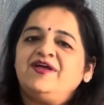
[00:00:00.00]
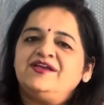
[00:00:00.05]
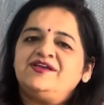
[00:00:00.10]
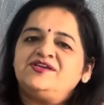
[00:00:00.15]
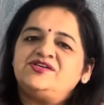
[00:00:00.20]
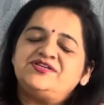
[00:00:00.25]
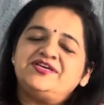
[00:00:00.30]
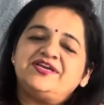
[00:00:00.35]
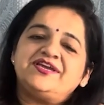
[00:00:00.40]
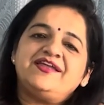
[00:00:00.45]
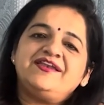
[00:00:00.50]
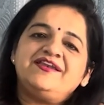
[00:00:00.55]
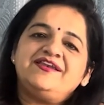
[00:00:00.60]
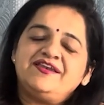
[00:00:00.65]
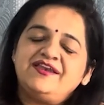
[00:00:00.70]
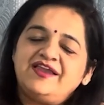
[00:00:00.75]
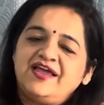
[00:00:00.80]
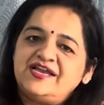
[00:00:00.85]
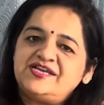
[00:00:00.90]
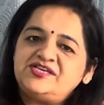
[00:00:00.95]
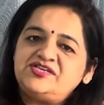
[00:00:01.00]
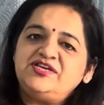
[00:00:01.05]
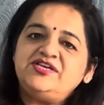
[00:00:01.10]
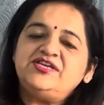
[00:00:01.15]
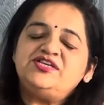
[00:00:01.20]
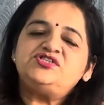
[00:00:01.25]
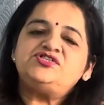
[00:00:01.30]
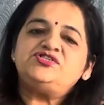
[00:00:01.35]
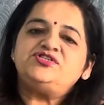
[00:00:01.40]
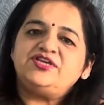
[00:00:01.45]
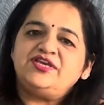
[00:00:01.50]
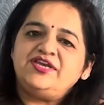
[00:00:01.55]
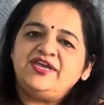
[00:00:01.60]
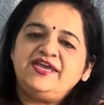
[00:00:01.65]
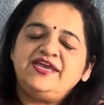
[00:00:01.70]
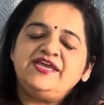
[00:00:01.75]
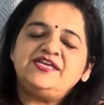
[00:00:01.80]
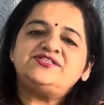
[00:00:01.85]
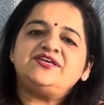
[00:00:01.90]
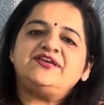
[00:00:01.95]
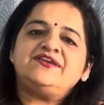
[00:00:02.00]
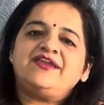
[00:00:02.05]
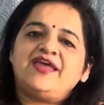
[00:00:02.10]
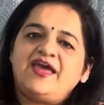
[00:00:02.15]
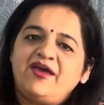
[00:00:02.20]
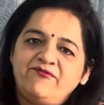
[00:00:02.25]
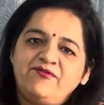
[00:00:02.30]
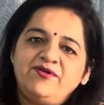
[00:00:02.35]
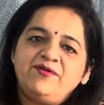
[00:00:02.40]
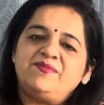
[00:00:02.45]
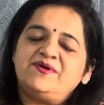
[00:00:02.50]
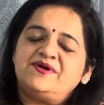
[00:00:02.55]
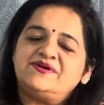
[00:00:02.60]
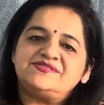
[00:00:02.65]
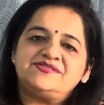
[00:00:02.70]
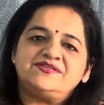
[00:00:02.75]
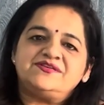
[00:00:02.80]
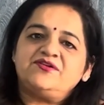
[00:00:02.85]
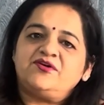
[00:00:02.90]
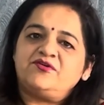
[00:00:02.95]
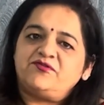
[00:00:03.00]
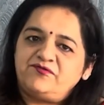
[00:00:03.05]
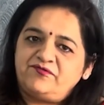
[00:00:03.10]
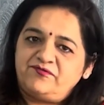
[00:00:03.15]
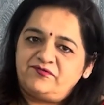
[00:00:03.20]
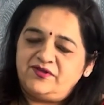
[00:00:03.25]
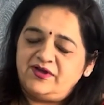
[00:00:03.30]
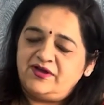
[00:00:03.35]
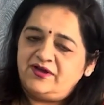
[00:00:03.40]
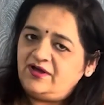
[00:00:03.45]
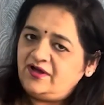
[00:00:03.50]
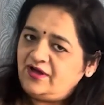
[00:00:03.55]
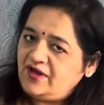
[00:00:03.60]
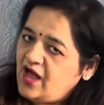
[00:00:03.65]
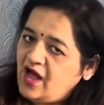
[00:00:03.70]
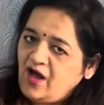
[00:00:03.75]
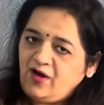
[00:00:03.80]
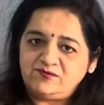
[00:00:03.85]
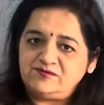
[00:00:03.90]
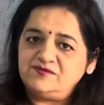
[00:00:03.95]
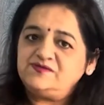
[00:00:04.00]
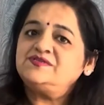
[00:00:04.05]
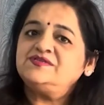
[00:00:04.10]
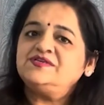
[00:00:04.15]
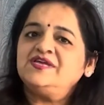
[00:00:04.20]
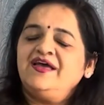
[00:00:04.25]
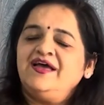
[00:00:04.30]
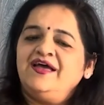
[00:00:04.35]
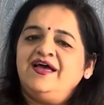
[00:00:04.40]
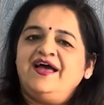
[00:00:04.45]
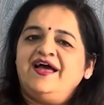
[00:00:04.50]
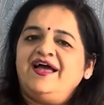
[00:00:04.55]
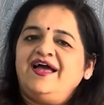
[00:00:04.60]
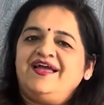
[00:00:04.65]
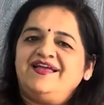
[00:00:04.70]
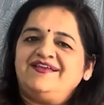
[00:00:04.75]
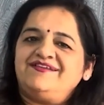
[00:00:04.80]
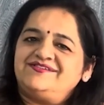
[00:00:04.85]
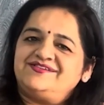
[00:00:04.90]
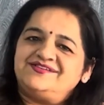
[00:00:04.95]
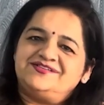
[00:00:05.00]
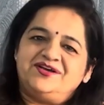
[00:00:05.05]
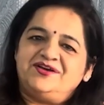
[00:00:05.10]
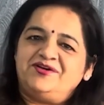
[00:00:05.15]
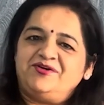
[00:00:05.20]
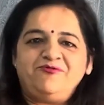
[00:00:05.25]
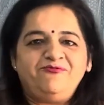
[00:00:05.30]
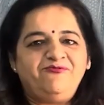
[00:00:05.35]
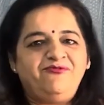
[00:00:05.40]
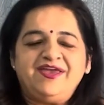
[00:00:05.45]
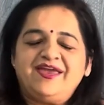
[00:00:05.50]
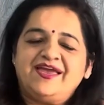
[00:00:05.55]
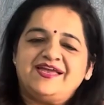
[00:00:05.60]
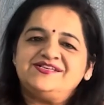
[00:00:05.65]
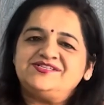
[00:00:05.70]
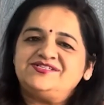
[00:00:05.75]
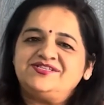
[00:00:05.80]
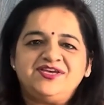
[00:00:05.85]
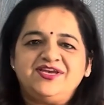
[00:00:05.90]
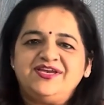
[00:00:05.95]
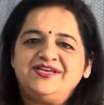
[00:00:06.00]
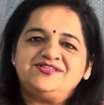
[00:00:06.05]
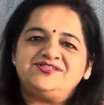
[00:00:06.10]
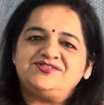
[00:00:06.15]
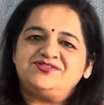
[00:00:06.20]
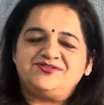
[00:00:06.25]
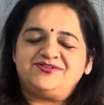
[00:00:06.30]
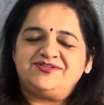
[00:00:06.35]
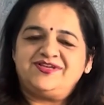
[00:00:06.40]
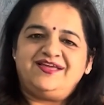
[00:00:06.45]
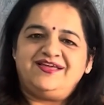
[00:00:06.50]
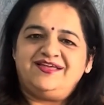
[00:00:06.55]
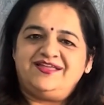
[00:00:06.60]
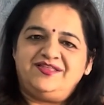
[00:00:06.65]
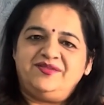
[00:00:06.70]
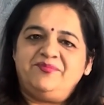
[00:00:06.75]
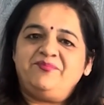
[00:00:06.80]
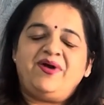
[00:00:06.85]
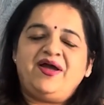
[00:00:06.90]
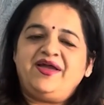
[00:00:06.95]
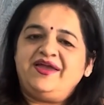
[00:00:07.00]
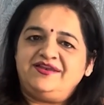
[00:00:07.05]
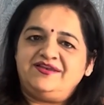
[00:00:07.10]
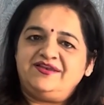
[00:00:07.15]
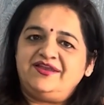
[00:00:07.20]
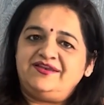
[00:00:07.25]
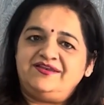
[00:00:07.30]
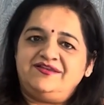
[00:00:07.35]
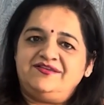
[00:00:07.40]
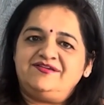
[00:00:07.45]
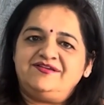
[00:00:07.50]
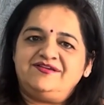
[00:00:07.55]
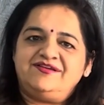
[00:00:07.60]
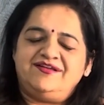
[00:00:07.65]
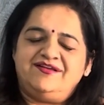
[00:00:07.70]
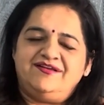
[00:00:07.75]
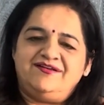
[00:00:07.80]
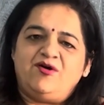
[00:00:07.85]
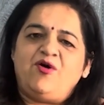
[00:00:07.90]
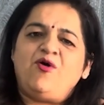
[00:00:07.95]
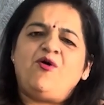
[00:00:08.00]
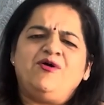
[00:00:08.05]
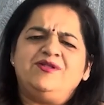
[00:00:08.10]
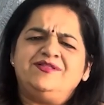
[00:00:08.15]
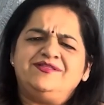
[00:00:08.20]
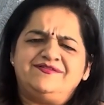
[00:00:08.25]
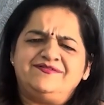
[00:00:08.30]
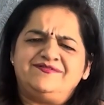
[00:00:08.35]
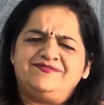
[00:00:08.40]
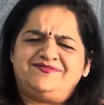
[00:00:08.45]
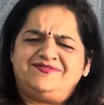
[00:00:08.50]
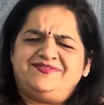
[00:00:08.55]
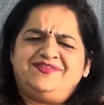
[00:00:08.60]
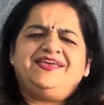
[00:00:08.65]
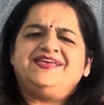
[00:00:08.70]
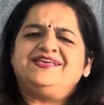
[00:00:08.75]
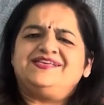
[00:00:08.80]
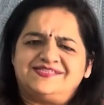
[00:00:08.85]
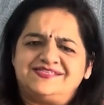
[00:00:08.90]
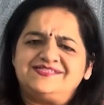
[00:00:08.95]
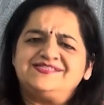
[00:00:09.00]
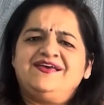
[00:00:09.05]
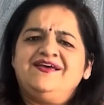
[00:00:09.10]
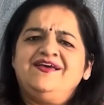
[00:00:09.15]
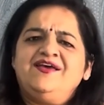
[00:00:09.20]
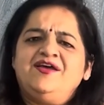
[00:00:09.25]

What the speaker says: She can teach each and every person of the house. And we can change the mind and all the things.